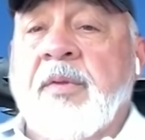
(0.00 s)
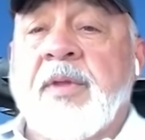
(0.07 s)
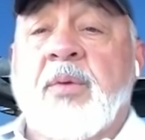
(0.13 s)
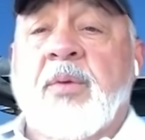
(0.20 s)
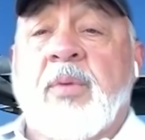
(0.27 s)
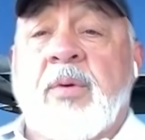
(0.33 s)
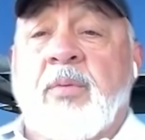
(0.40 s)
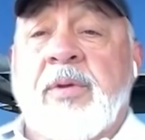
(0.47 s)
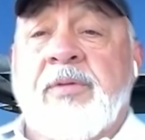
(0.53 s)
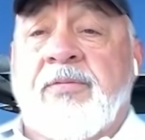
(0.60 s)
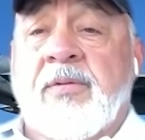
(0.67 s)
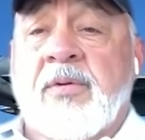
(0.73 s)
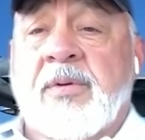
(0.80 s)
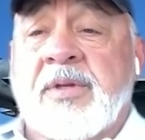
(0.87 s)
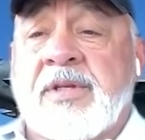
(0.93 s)
than what we
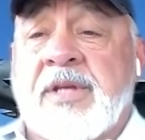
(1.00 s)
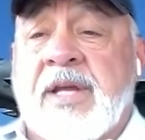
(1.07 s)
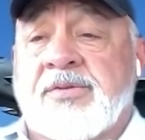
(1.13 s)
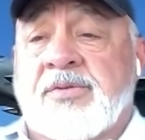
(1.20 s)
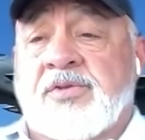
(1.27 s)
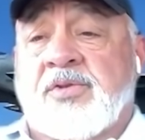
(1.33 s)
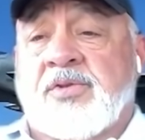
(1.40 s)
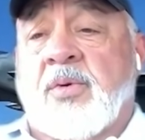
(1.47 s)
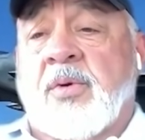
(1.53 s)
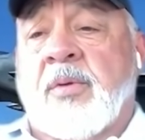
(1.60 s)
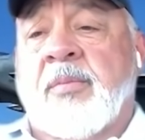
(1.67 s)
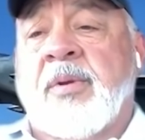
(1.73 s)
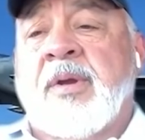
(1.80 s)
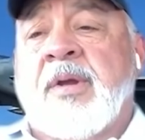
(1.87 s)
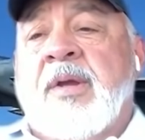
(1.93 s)
flew in Desert
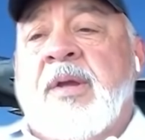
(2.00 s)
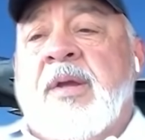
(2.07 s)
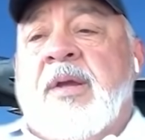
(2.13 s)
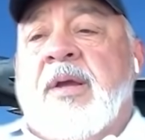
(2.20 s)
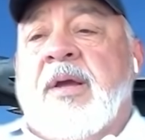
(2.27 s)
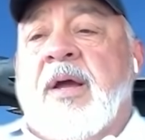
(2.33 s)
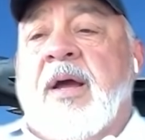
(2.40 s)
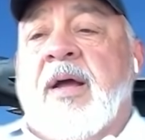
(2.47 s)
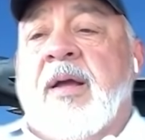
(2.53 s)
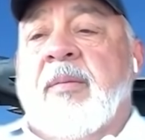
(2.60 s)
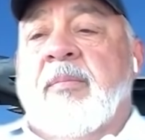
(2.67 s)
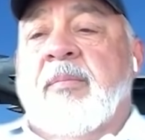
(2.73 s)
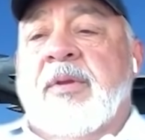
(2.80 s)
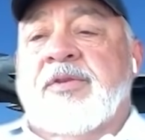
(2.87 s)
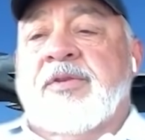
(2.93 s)
Storm.
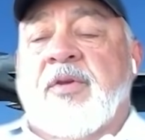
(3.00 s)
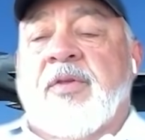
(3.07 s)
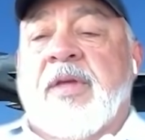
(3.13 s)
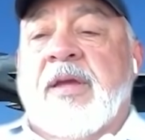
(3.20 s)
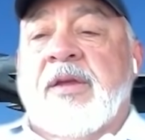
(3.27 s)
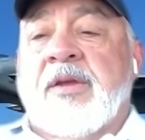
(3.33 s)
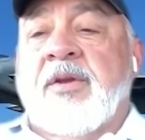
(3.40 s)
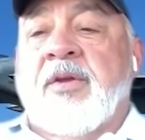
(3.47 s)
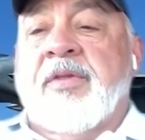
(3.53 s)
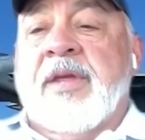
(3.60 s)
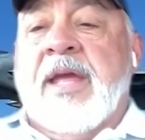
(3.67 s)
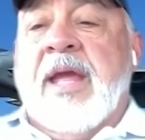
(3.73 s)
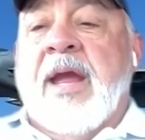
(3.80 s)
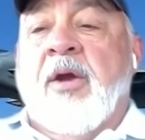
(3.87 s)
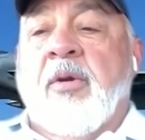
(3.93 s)
Um, so that, you know,
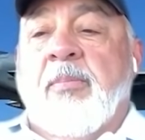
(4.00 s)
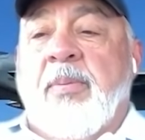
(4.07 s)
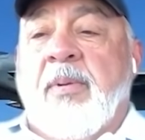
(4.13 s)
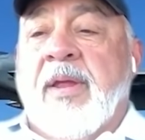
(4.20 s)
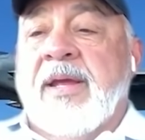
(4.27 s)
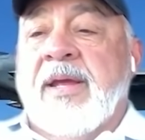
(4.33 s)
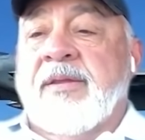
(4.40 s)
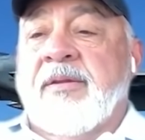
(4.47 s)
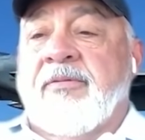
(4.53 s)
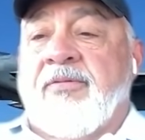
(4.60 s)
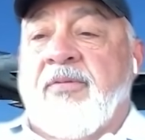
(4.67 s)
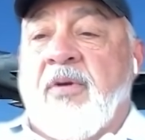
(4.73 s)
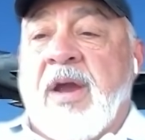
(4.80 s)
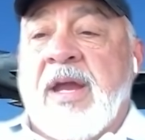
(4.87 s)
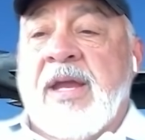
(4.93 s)
the airplane, the
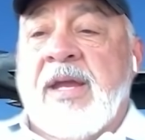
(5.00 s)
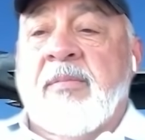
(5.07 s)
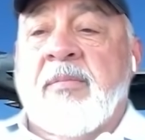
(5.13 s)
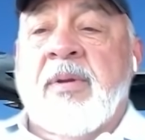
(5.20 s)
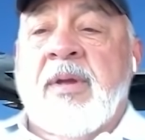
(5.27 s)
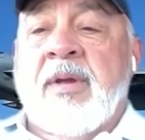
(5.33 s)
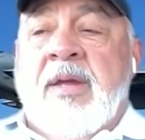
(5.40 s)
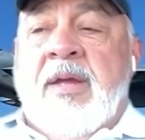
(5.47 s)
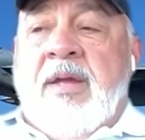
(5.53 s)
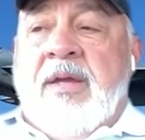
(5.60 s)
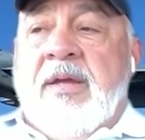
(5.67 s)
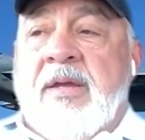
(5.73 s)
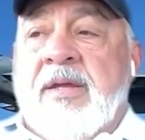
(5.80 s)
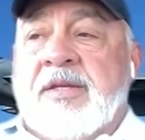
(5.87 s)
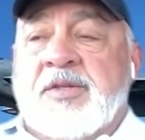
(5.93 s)
frame
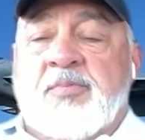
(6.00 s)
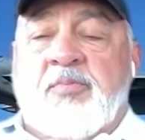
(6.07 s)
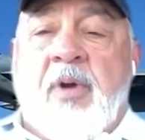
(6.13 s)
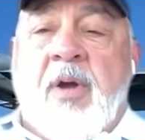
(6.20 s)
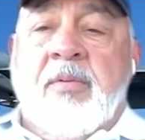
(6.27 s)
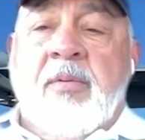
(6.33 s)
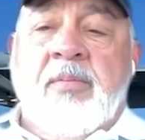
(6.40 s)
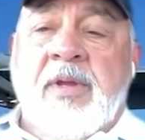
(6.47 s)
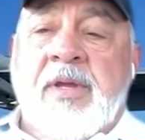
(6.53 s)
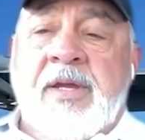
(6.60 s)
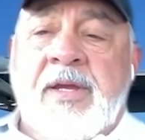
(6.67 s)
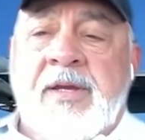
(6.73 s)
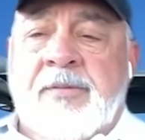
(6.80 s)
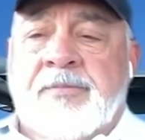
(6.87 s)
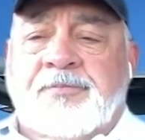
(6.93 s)
is
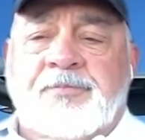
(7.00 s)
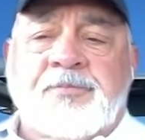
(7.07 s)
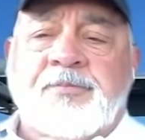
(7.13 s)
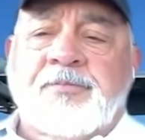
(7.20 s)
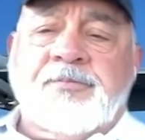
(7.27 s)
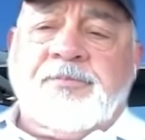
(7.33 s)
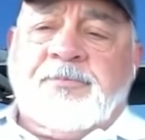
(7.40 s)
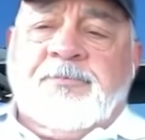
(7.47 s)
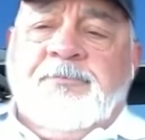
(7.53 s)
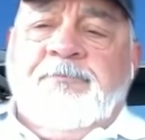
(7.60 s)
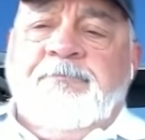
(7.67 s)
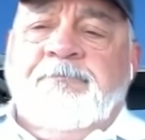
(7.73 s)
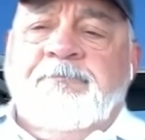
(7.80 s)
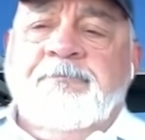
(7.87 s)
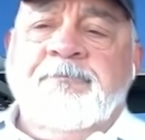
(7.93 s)
probably,
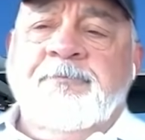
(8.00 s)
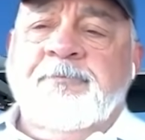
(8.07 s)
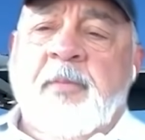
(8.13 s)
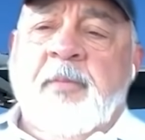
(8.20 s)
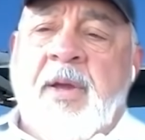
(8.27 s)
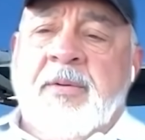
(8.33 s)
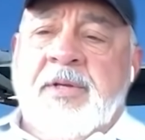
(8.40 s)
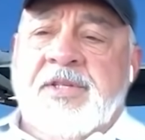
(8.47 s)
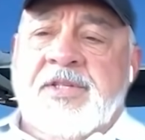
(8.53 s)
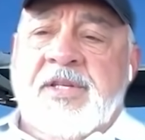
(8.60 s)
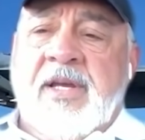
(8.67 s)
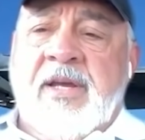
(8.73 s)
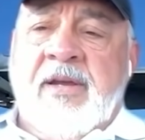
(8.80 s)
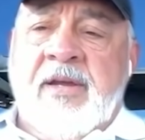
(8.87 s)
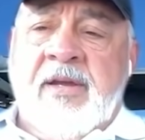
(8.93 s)
I'm going to
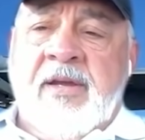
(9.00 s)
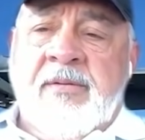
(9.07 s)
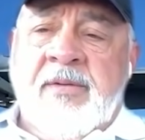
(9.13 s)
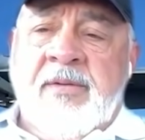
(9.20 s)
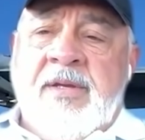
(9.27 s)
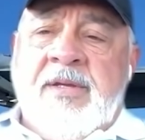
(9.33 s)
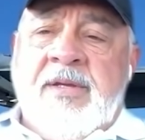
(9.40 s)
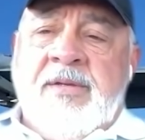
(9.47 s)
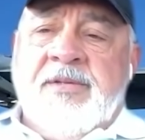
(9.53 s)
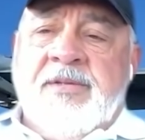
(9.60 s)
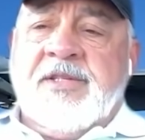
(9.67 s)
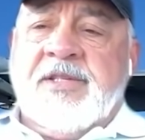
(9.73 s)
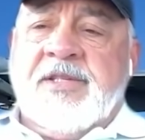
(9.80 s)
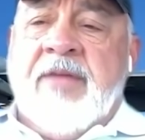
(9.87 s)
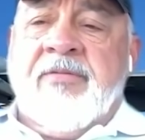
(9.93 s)
say
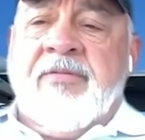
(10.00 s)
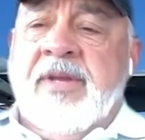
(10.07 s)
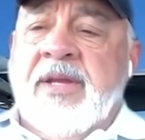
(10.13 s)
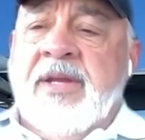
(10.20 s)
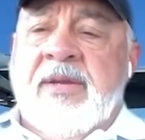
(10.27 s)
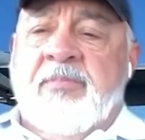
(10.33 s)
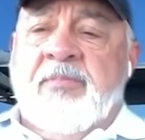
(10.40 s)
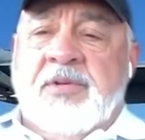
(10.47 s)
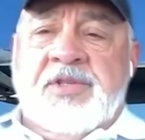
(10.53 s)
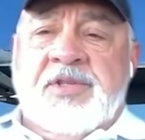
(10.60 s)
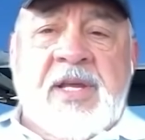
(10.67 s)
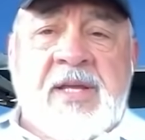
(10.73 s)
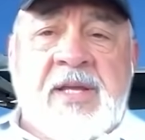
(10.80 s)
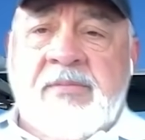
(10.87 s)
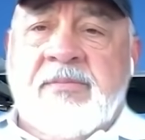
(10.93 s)
seventy
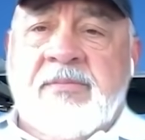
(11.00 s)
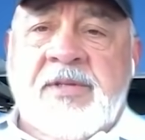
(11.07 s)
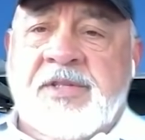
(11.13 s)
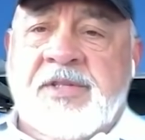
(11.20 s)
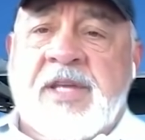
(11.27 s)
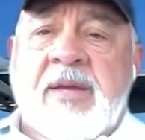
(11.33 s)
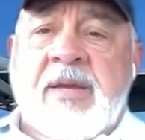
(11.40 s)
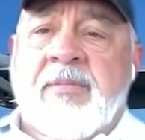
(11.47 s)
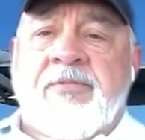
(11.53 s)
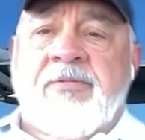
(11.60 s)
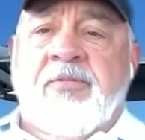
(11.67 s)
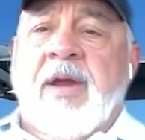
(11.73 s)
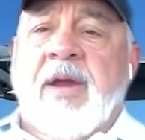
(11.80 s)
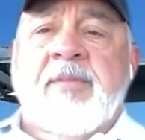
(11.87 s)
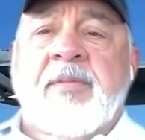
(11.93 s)
percent the same
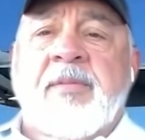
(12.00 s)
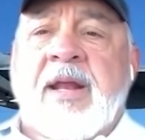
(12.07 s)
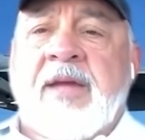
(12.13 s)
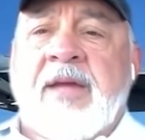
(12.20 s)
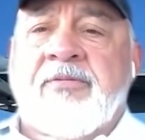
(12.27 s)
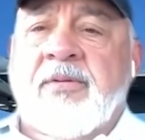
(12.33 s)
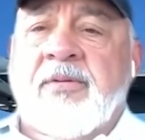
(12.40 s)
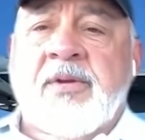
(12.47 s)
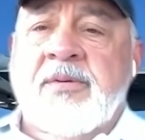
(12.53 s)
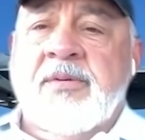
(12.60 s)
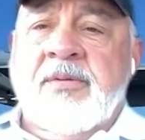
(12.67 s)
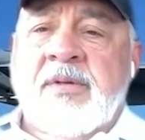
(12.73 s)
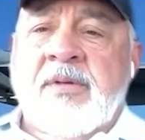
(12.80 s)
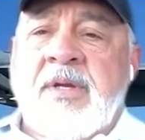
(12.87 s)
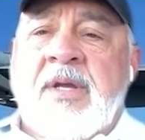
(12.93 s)
frame that I flew.